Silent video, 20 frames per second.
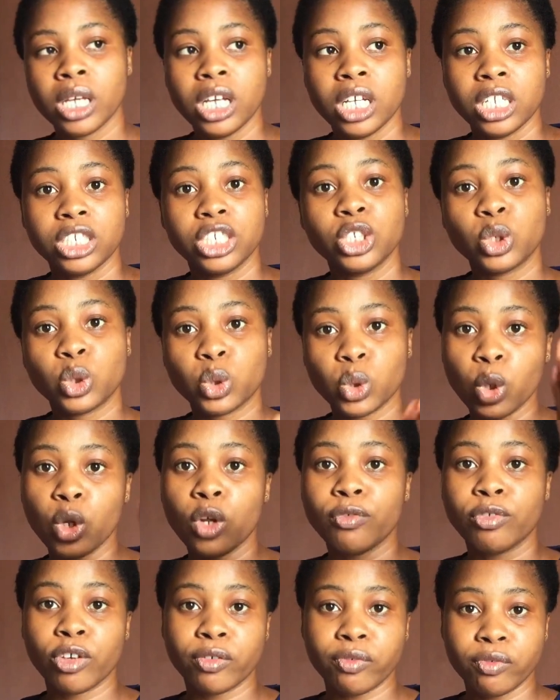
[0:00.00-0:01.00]
the sole
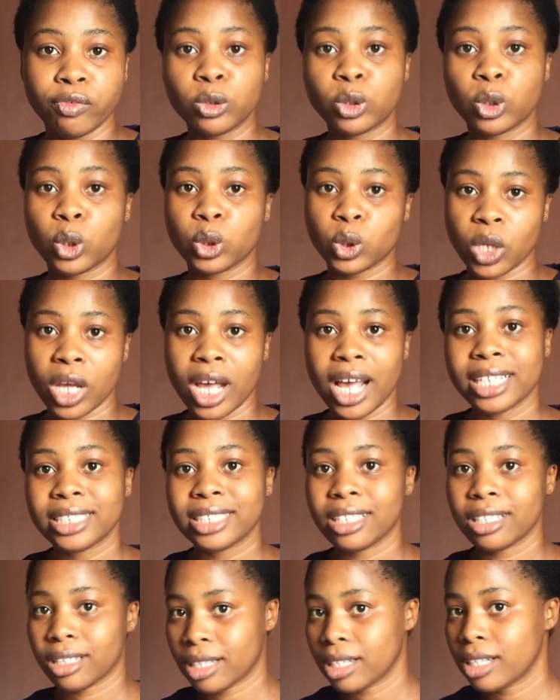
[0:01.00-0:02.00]
of your foot also has
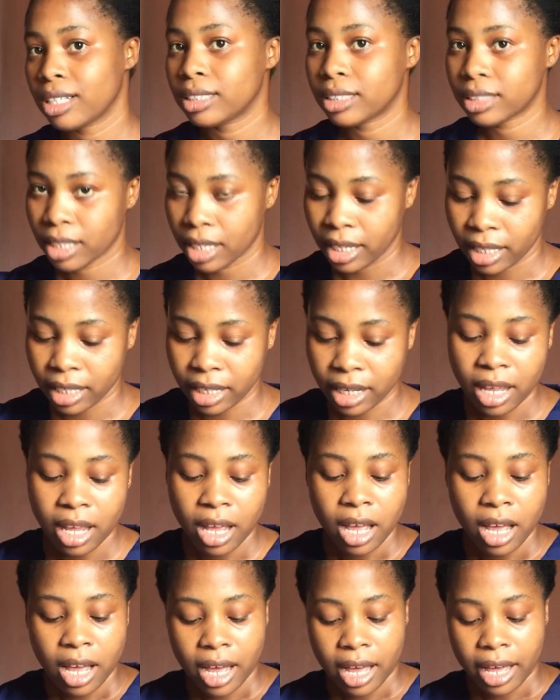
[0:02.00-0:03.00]
a thick skin.
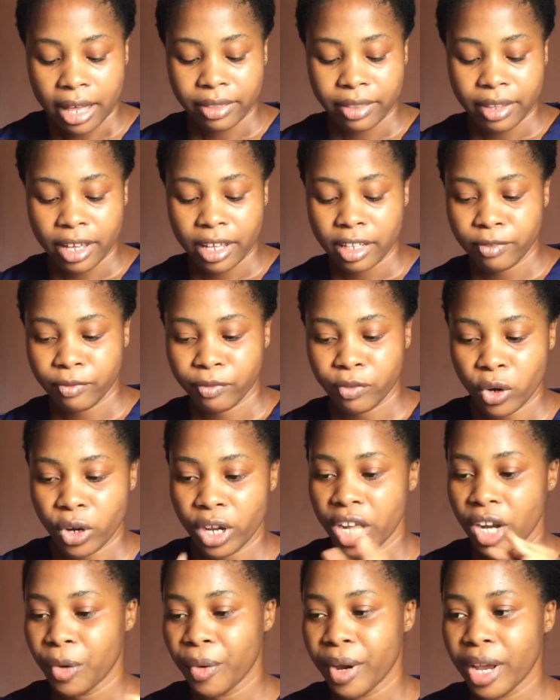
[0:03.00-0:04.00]
And then for
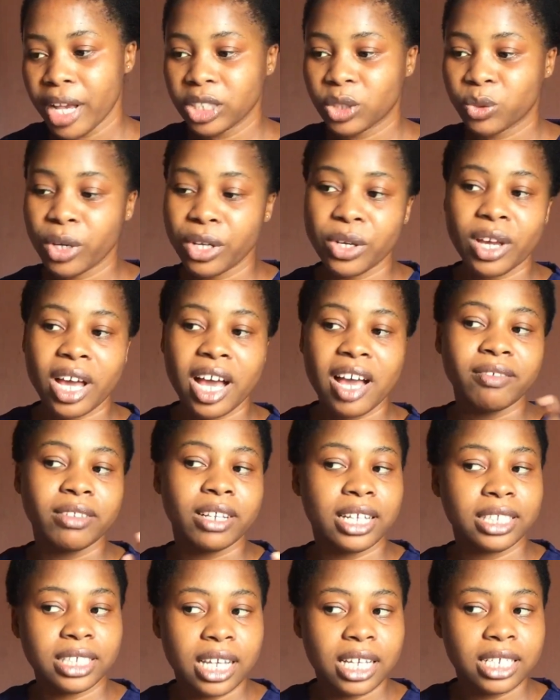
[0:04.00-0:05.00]
areas where you have
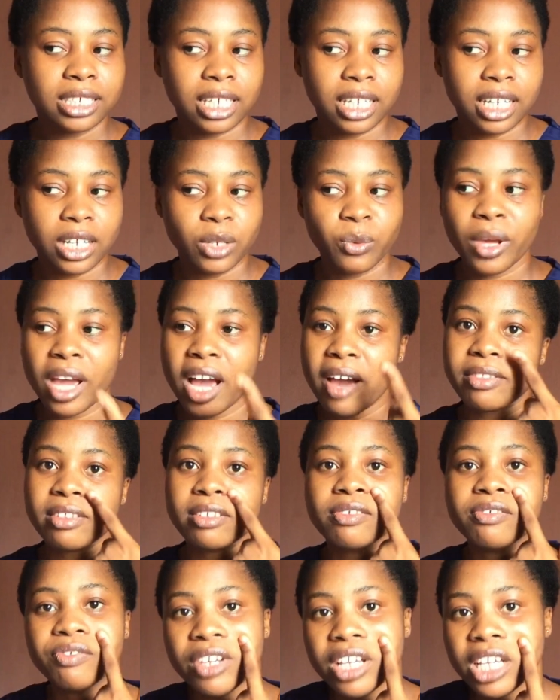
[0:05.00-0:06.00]
lighter skin, we have the
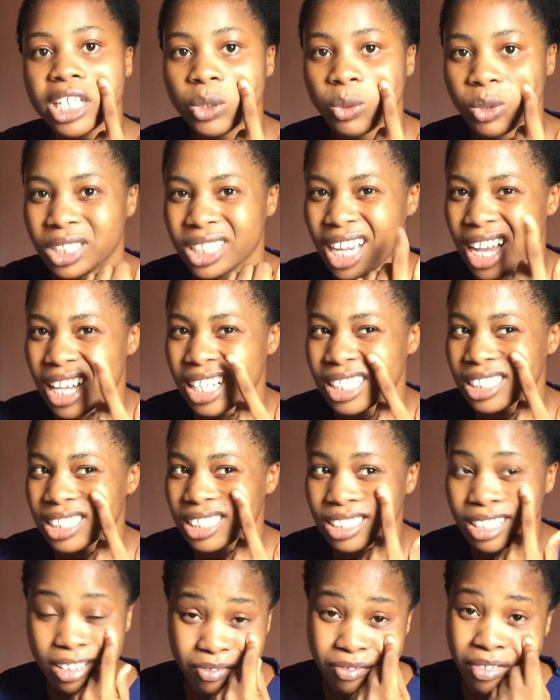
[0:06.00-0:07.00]
face, which
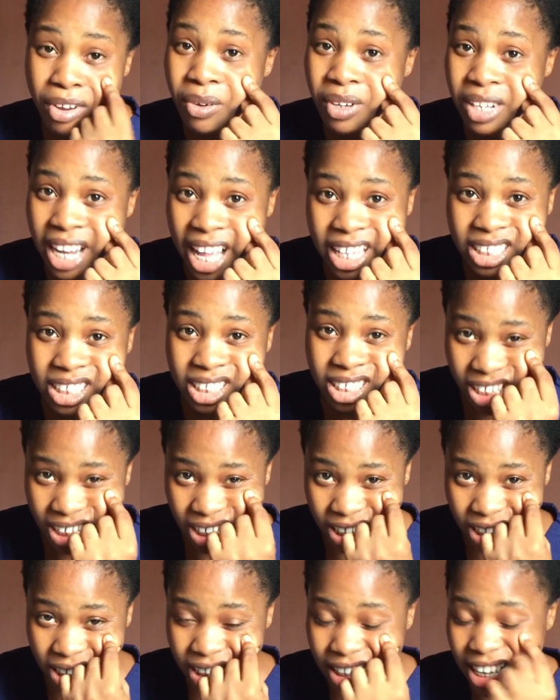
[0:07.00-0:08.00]
has very light
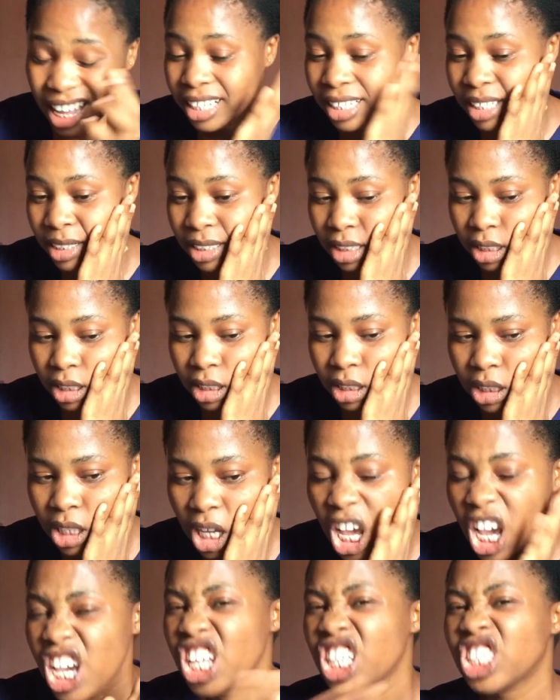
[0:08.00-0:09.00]
skin. Like it is
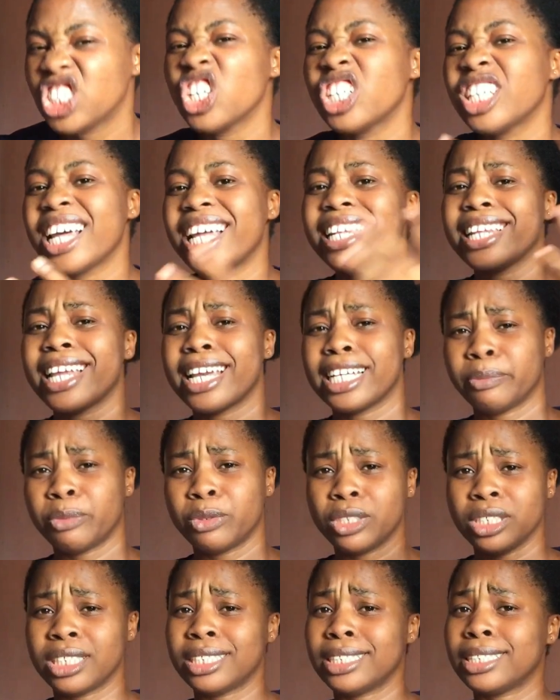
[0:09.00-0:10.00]
not that light,
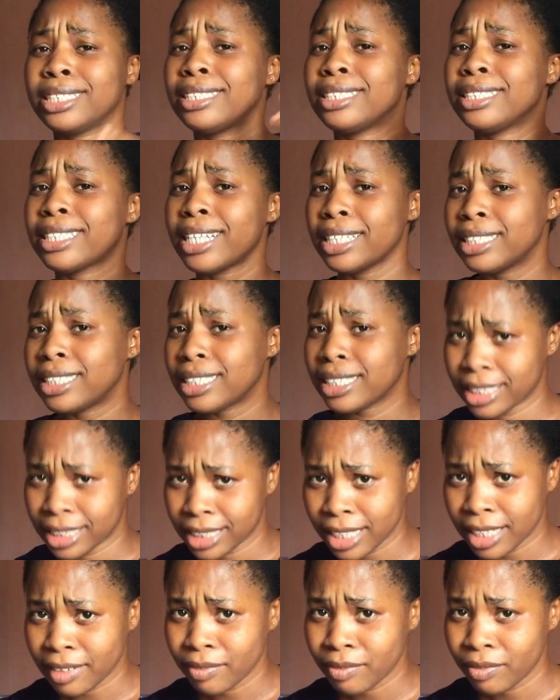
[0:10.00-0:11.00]
but it is
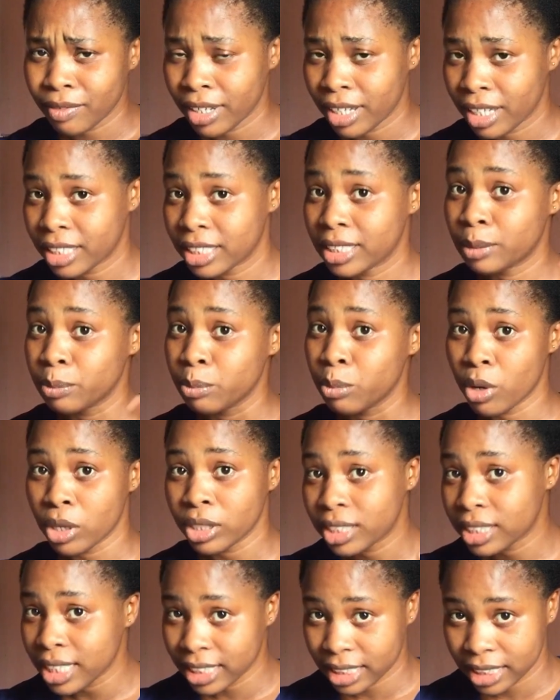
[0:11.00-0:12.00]
sensitive. It is more
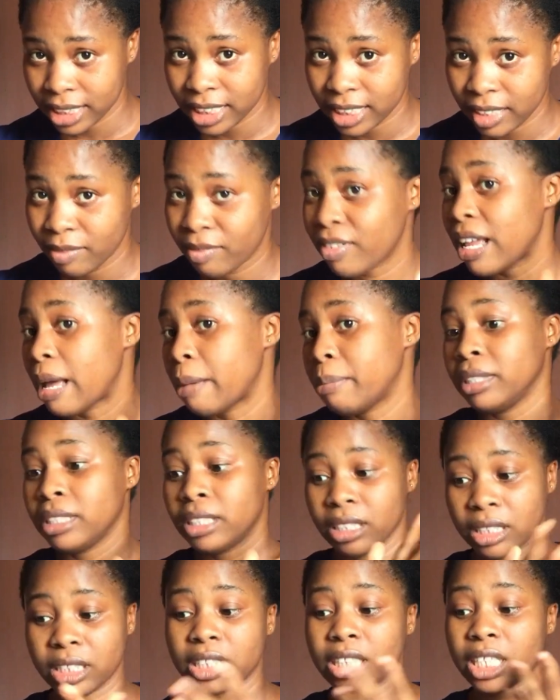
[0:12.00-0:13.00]
sensitive.
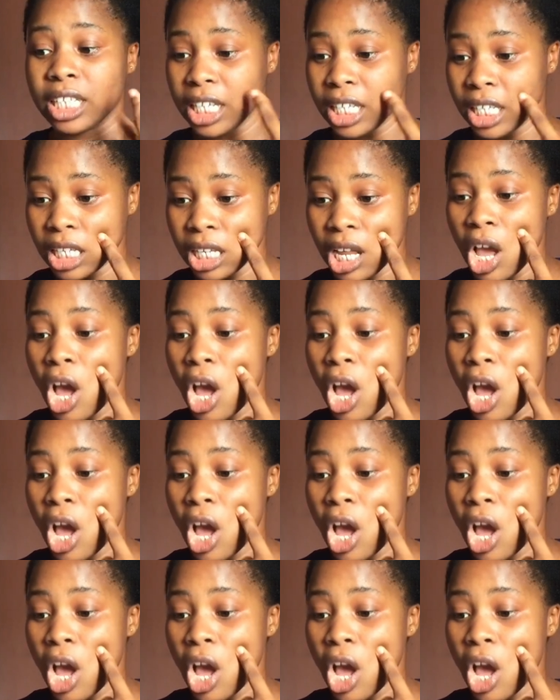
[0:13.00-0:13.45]
The skin